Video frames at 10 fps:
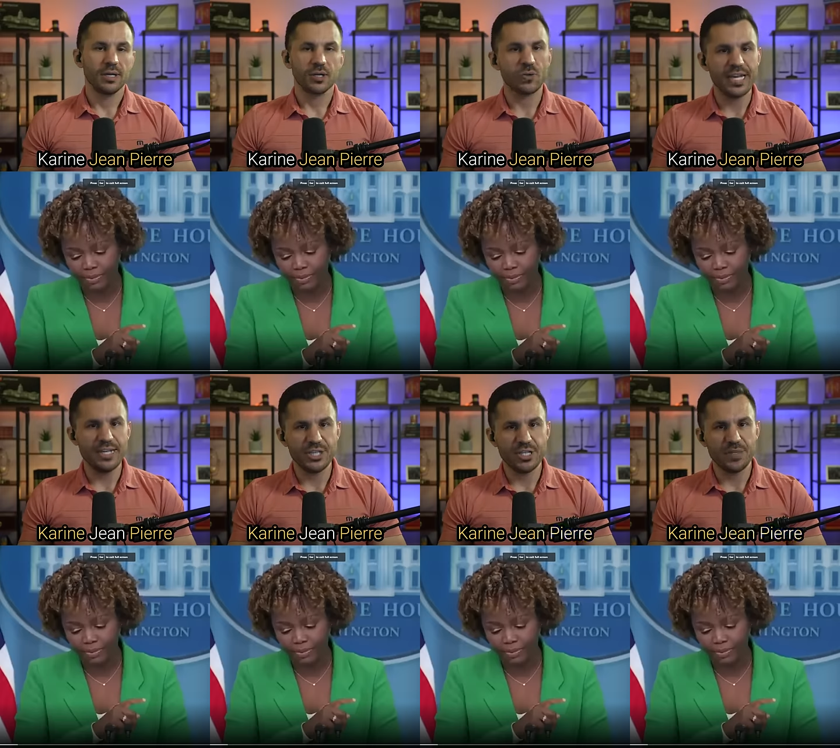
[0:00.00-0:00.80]
Speaker 1: Karine
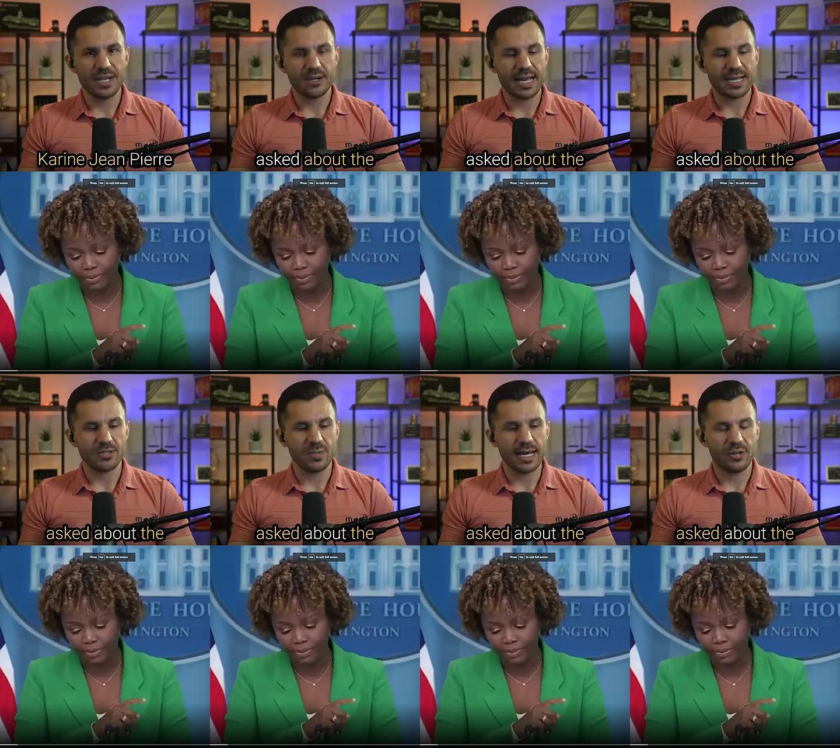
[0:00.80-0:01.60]
Jean-Pierre asked
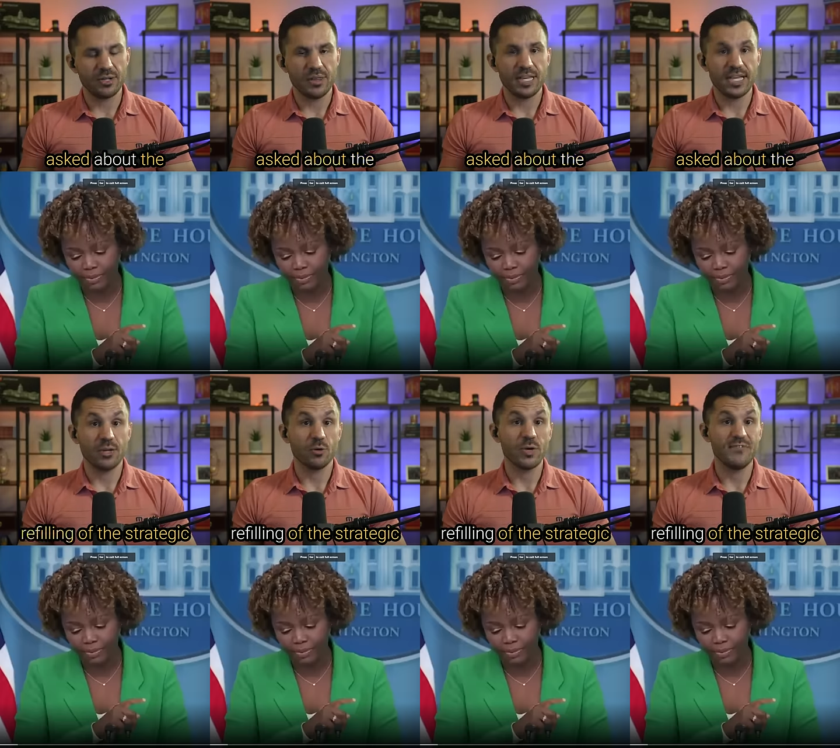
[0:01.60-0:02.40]
about the
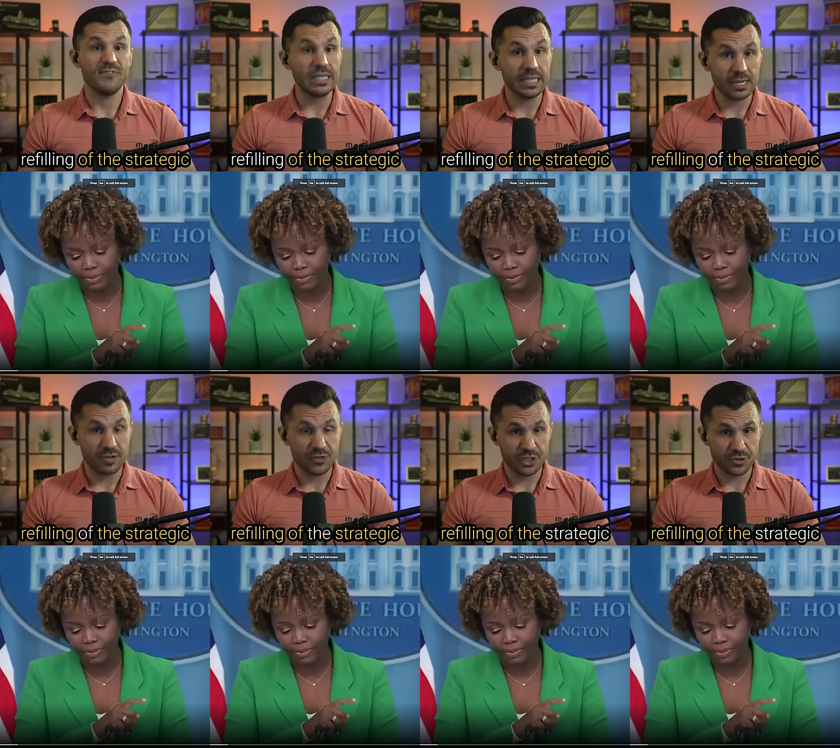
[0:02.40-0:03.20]
refilling
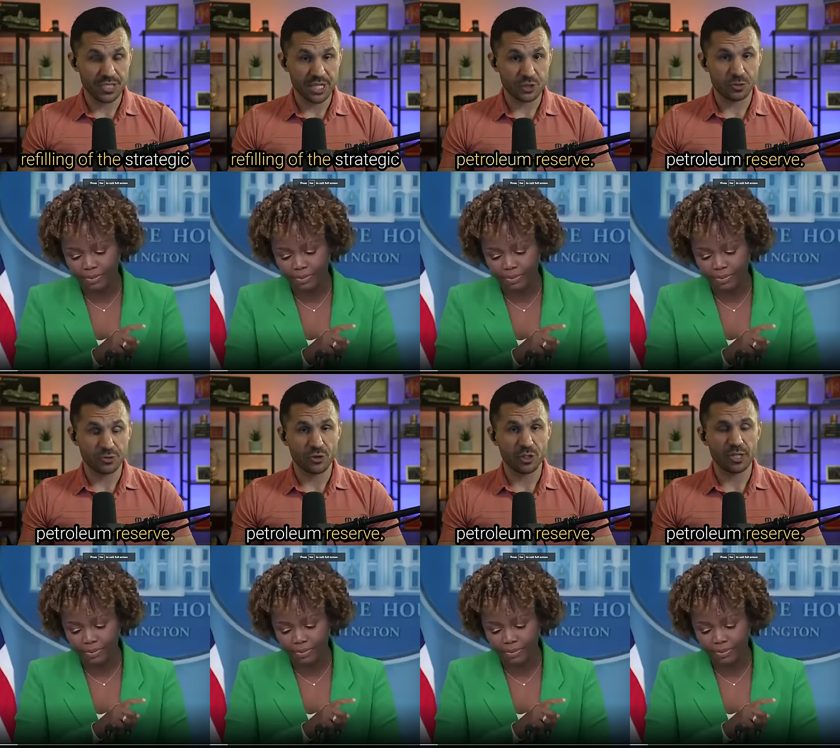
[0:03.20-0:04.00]
of the Strategic
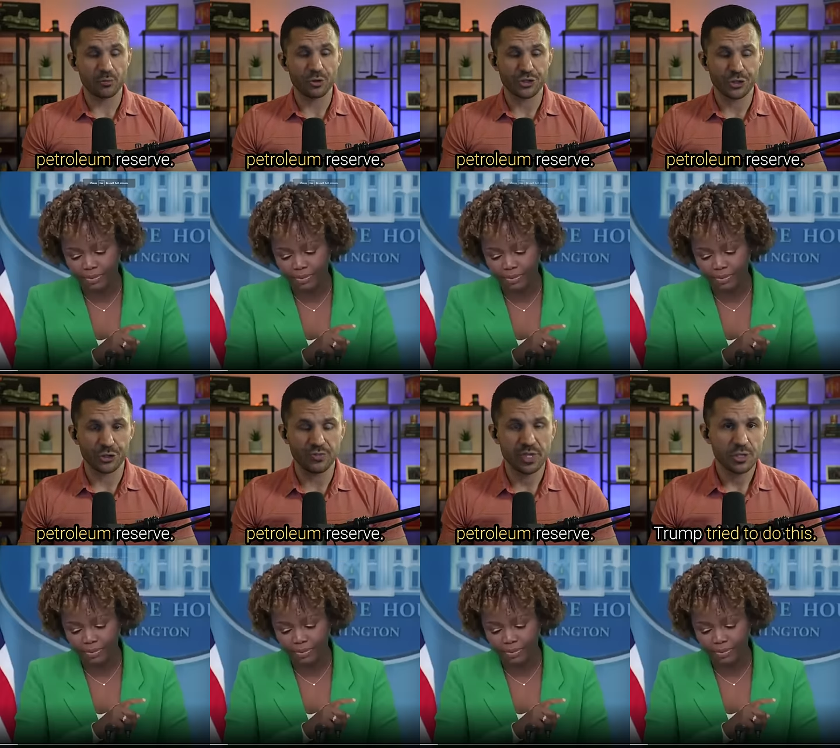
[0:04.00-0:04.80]
Petroleum
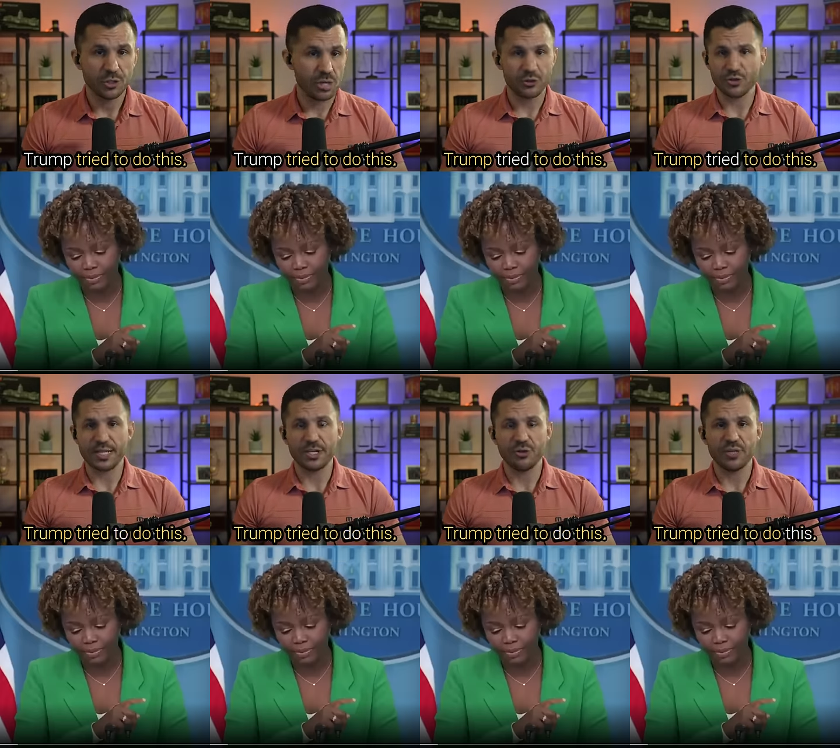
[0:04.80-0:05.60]
Reserve. Trump tried
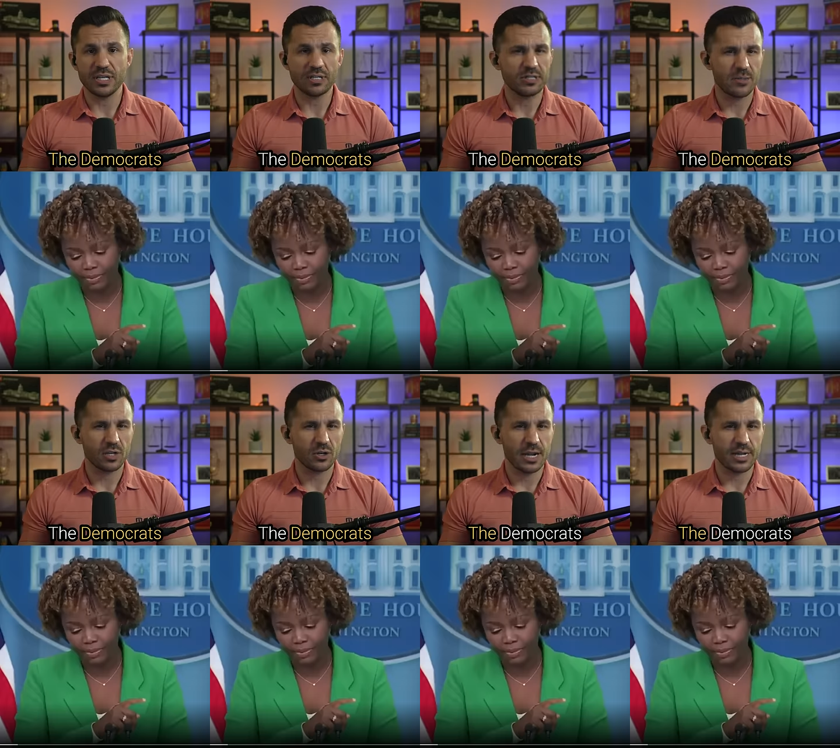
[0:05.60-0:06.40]
to do this. The
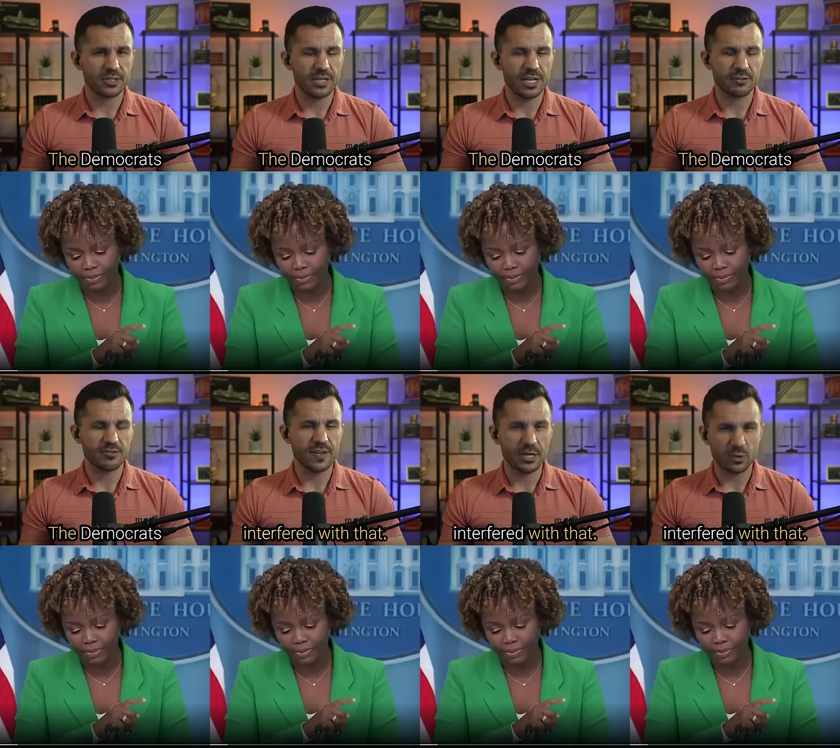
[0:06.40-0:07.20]
Democrats
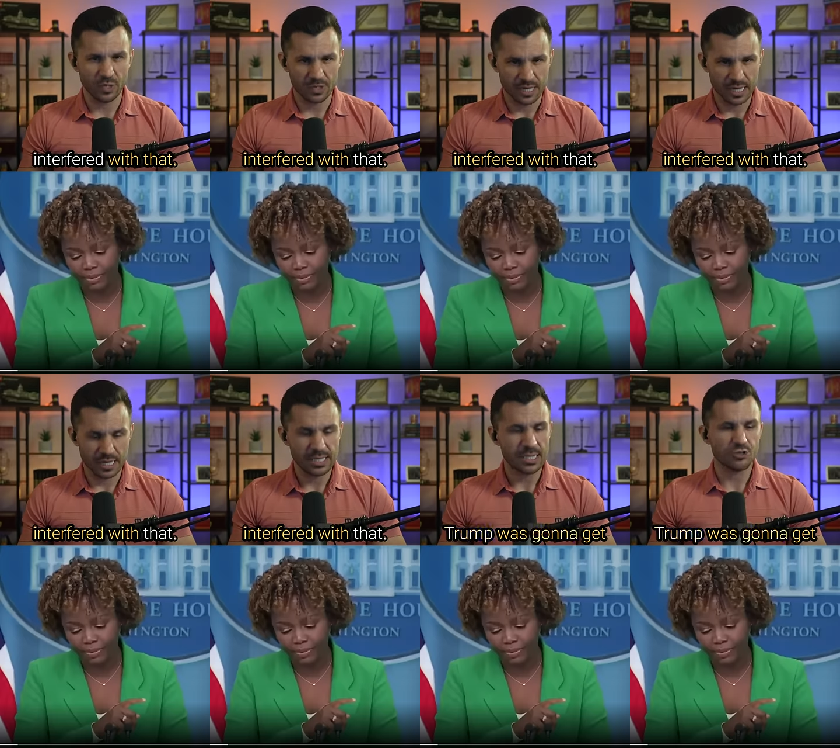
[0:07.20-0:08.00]
interfered with
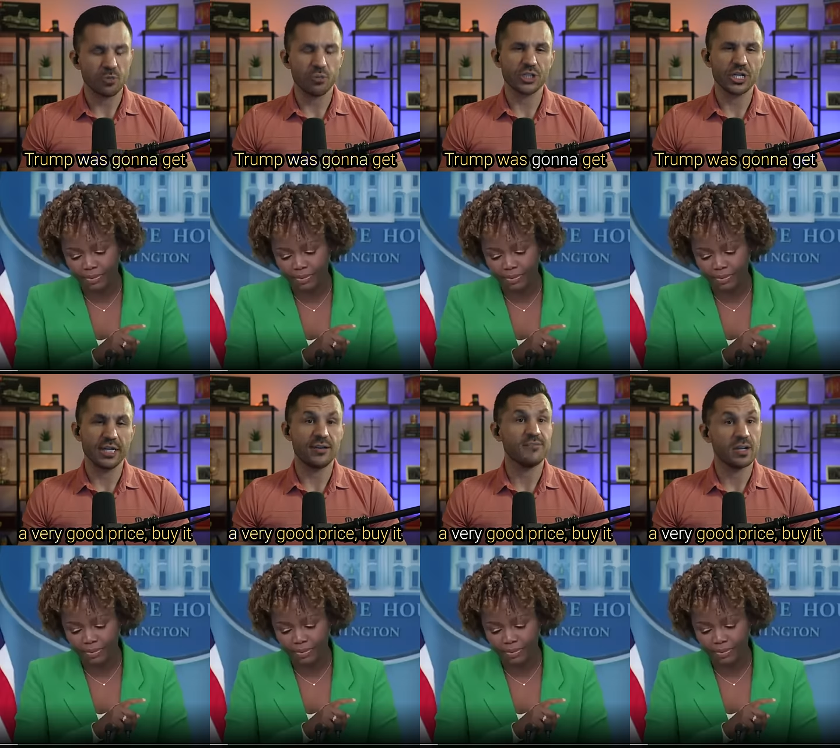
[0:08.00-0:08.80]
that. Trump was going to
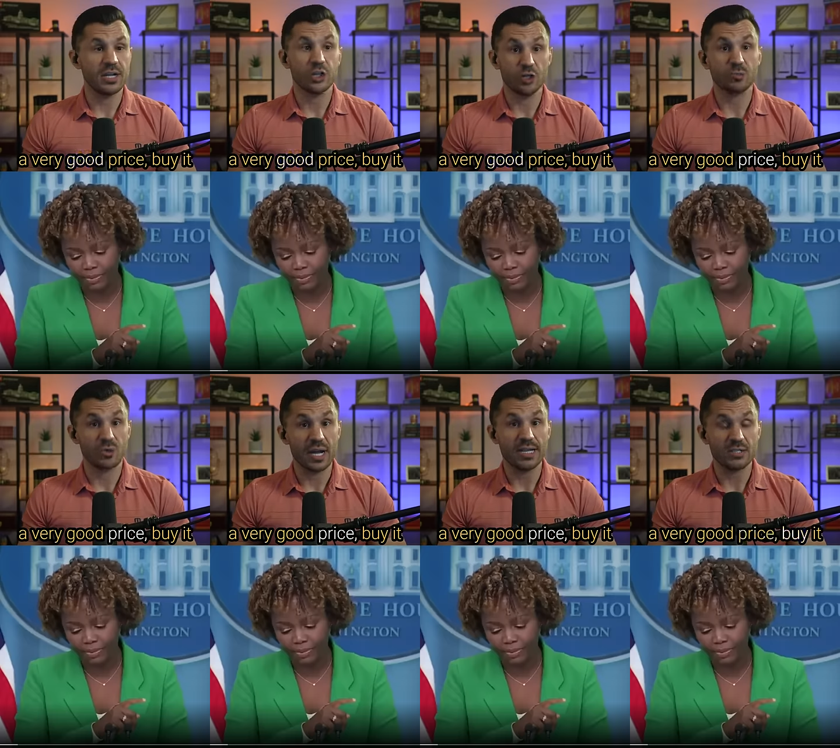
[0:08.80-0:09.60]
get a very good
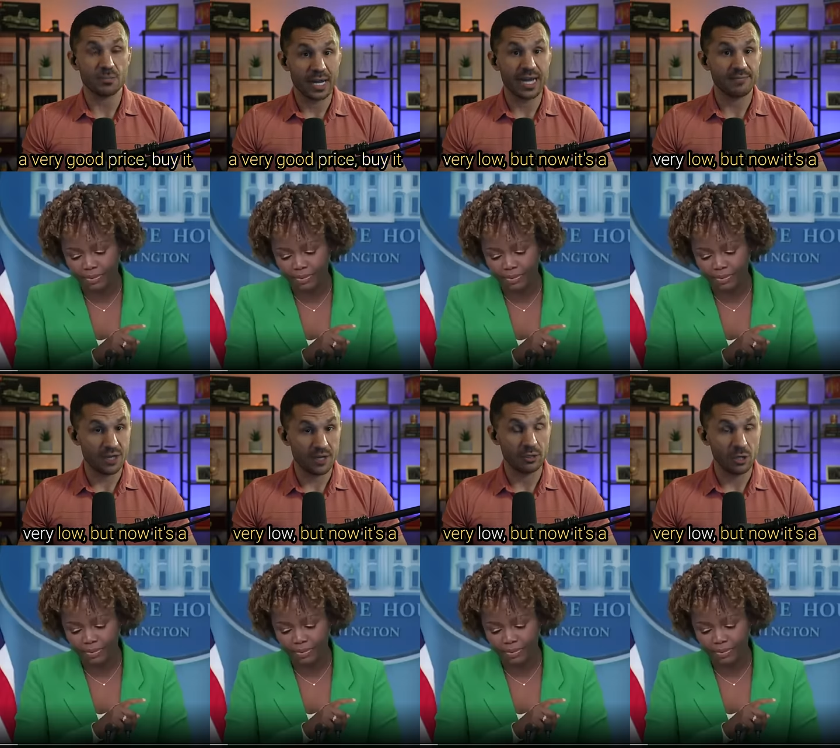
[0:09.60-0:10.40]
price, buy it
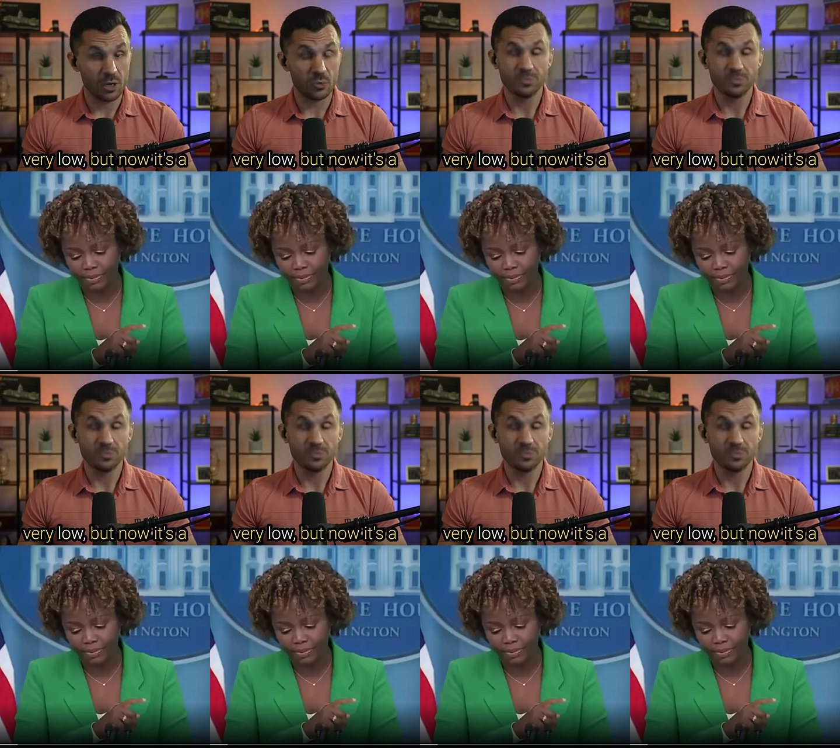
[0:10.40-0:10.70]
very low,